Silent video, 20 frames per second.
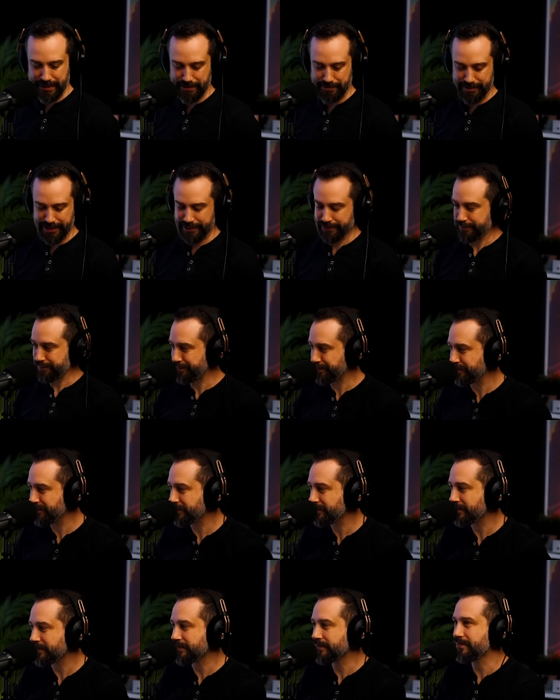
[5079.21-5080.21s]
by the way.
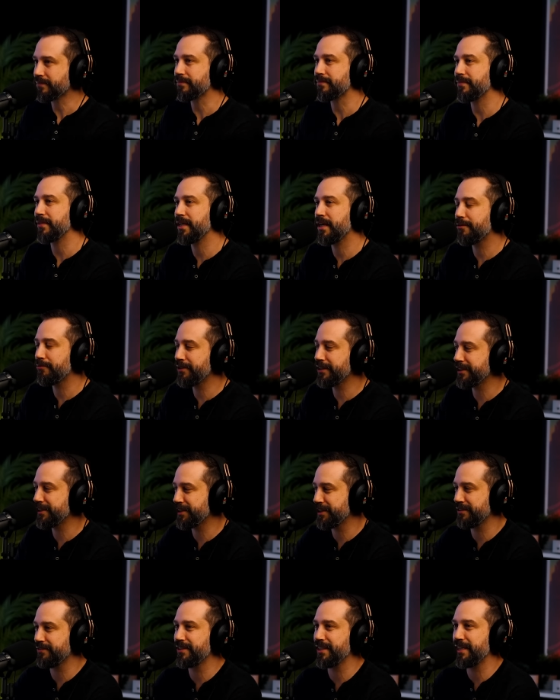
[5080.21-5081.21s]
I really
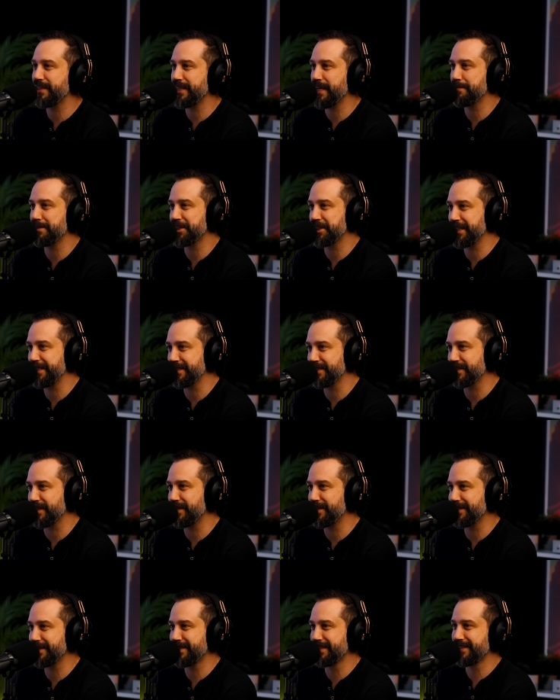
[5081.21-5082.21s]
should have done Yamashita's
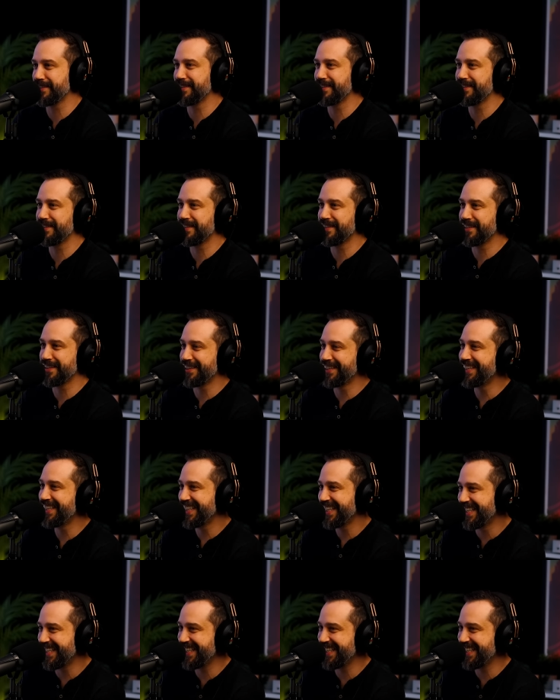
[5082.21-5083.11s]
Gold. Yes, you should have.